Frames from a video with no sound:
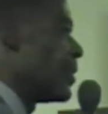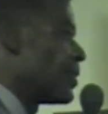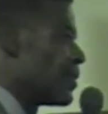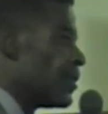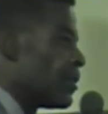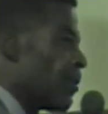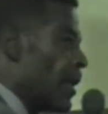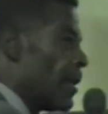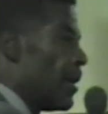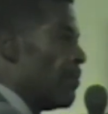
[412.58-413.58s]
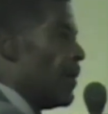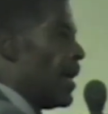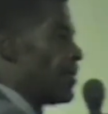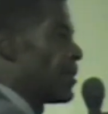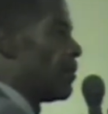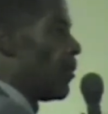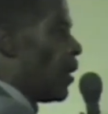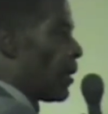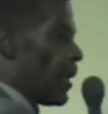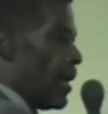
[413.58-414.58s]
Pistons play their
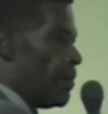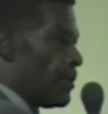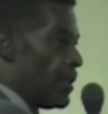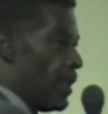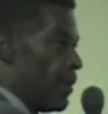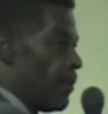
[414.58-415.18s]
basketball games in?